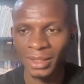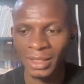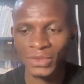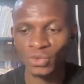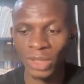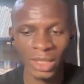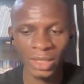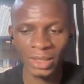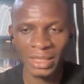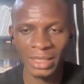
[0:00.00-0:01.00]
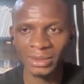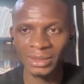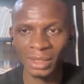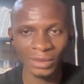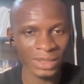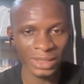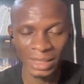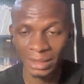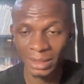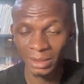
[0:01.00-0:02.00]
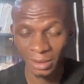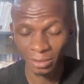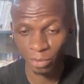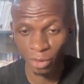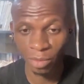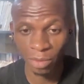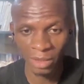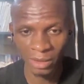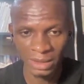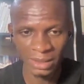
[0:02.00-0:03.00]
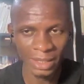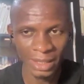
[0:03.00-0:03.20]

Next week, they are shouting that this is top priority.